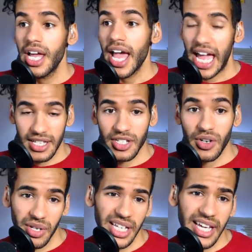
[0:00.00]
And so it
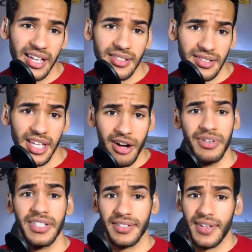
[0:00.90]
really is, the
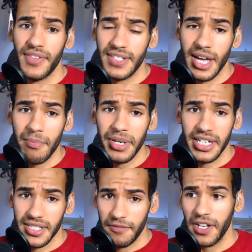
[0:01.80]
onus is on these
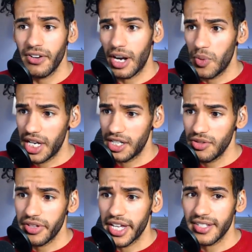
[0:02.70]
companies to figure out a way to do
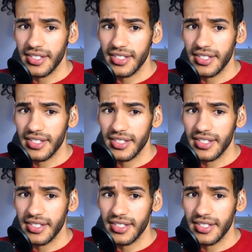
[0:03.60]
this.